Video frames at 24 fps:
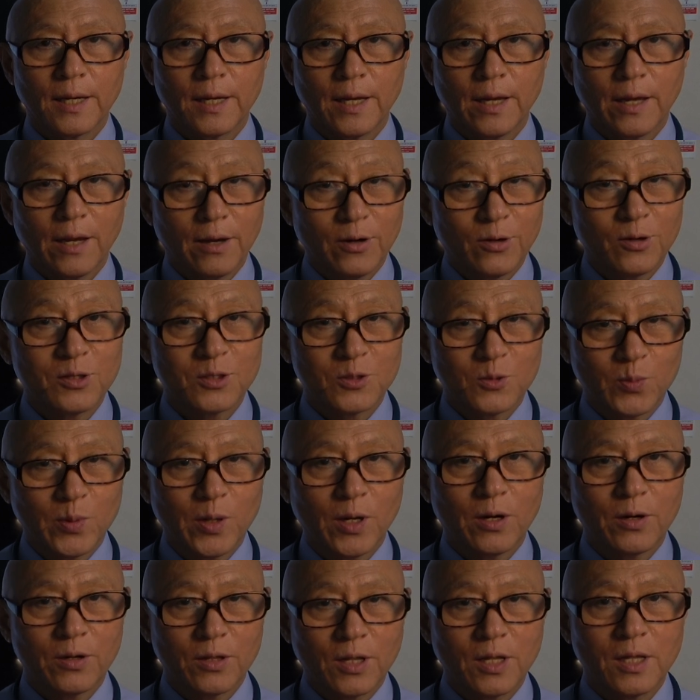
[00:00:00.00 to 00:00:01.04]
air is
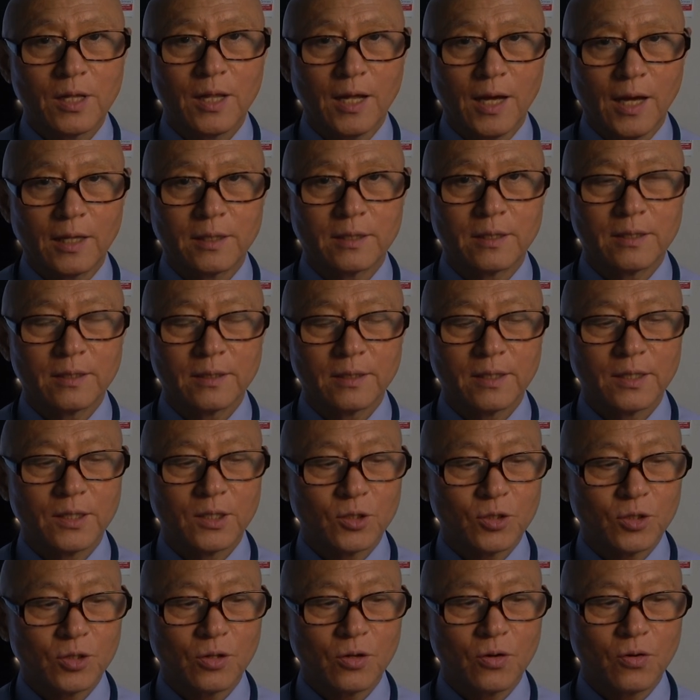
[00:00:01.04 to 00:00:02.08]
better than that.
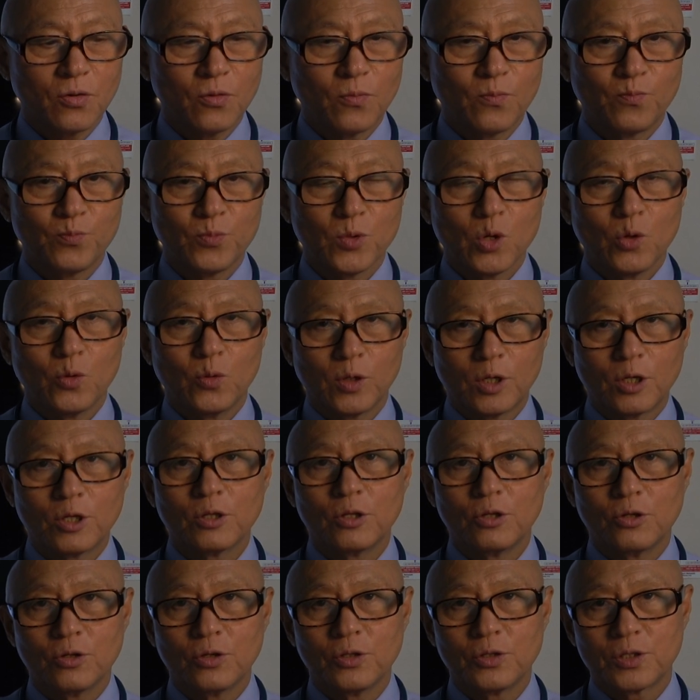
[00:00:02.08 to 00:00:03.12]
So we
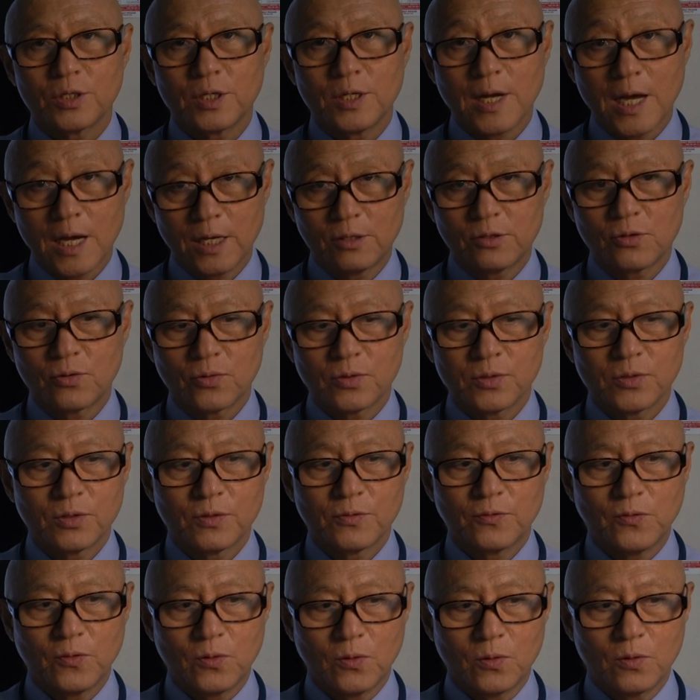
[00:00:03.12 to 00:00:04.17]
could use
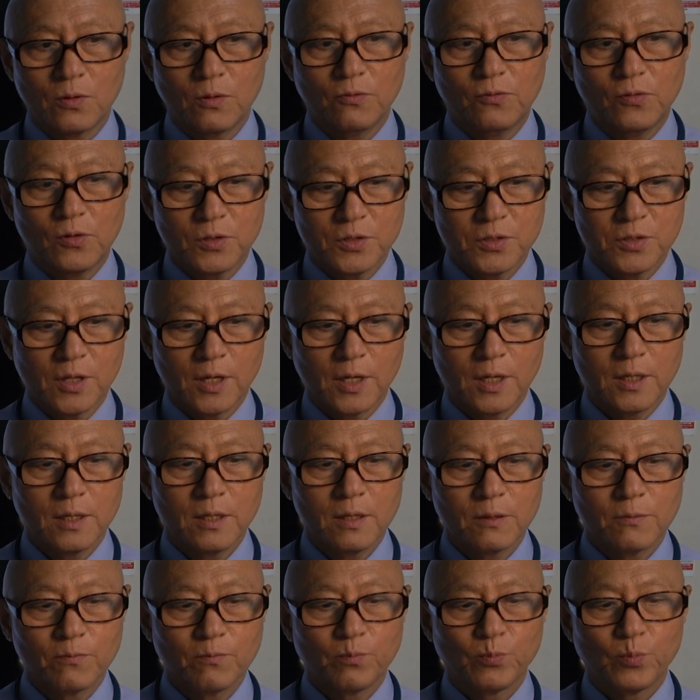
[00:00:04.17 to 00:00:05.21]
nitrox for first
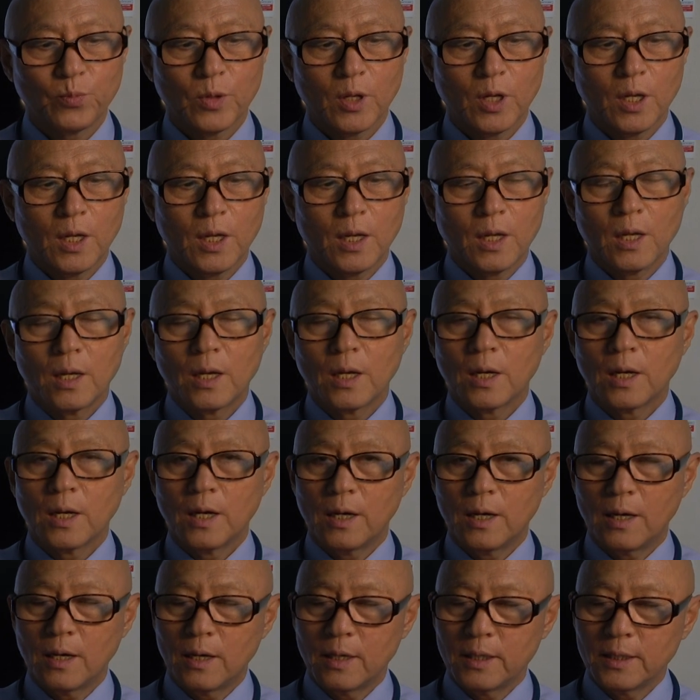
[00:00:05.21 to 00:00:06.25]
aid.
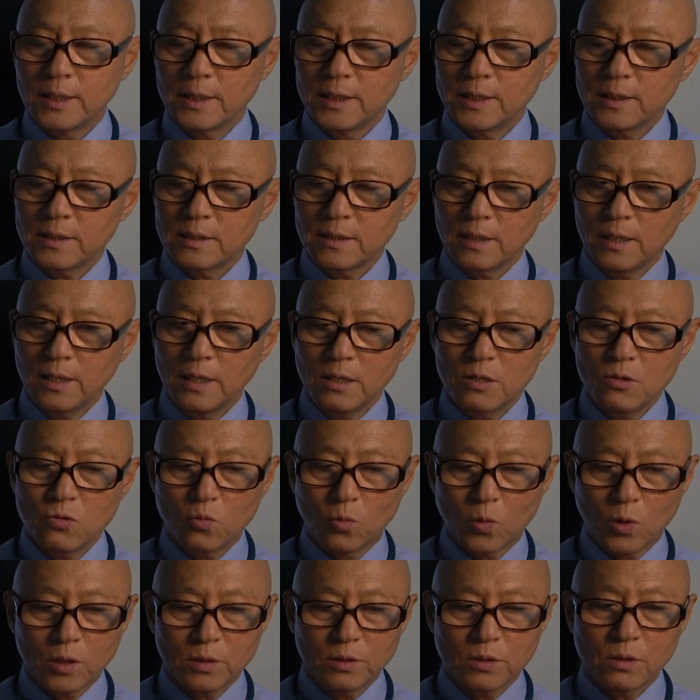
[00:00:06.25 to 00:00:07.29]
Uh, is
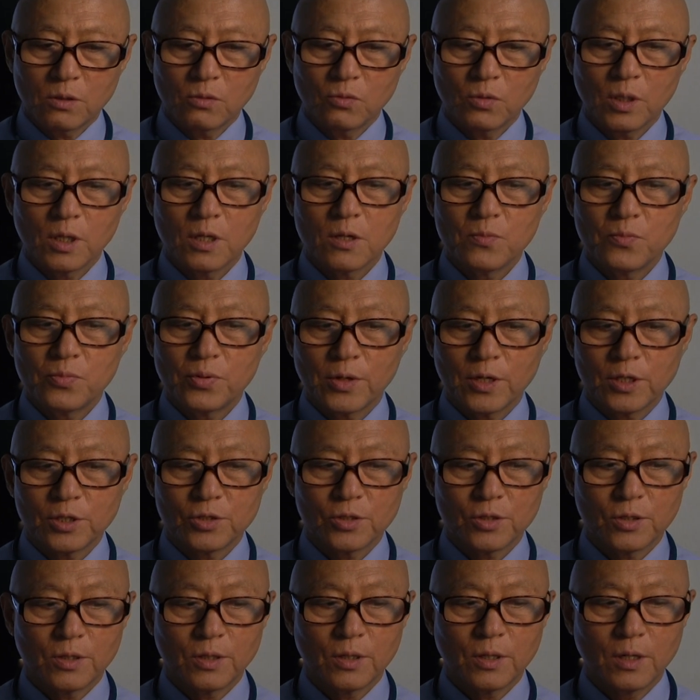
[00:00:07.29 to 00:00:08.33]
in water
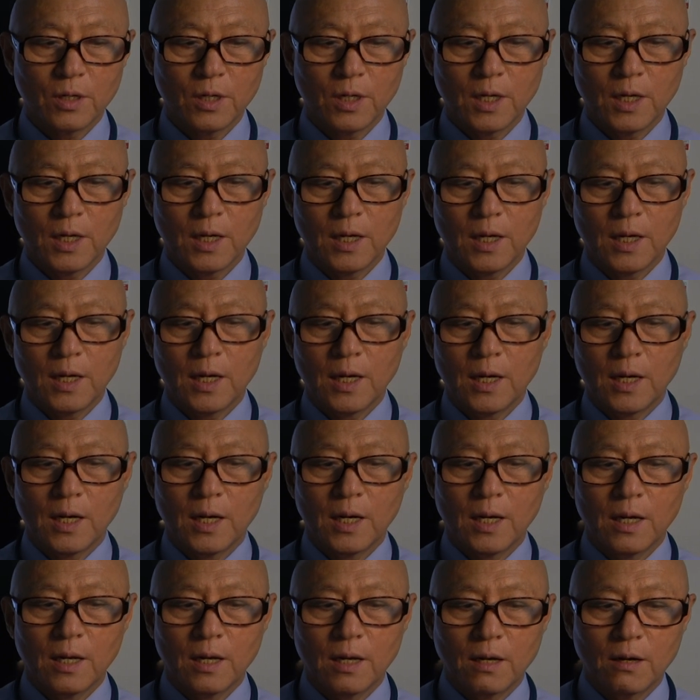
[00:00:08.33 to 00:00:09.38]
recompression
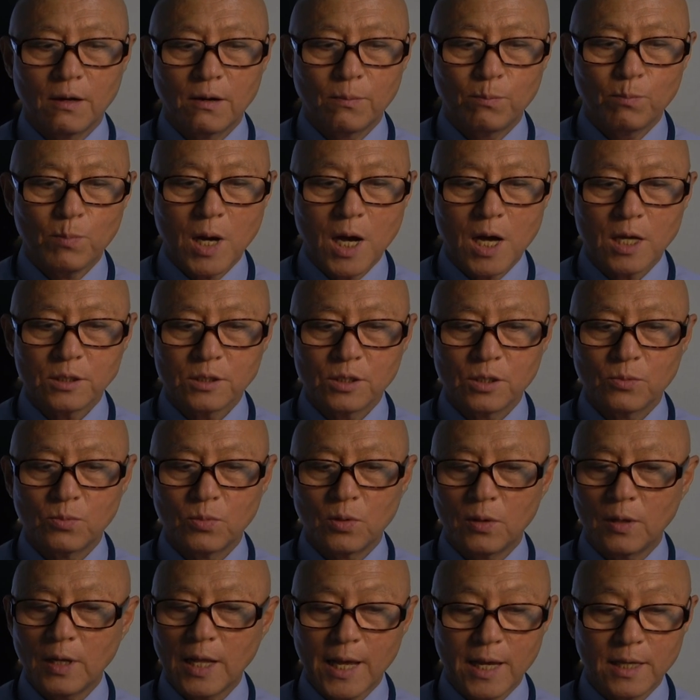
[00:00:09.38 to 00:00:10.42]
uh,
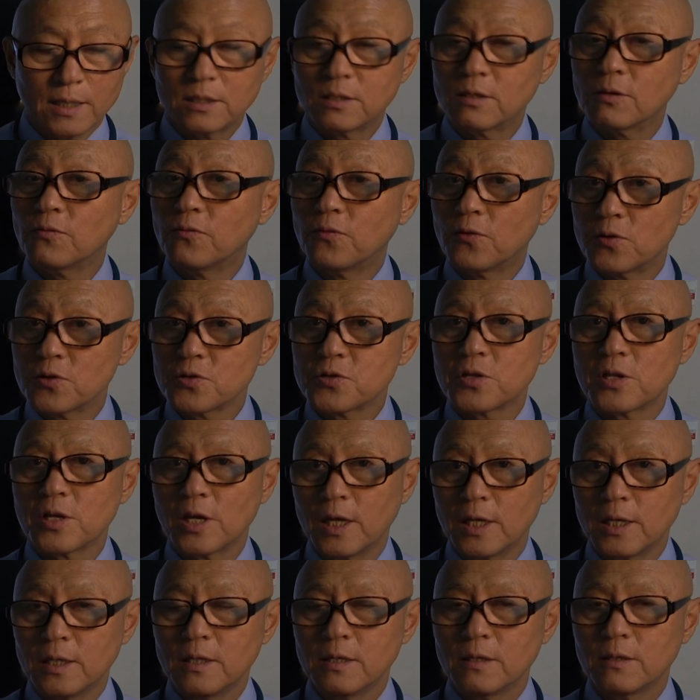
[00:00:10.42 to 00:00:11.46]
possible as a first
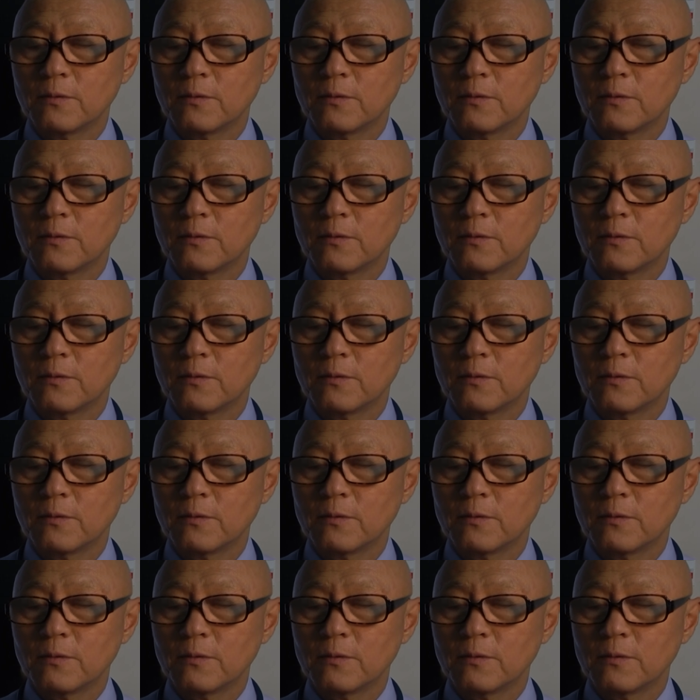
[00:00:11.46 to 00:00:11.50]
aid,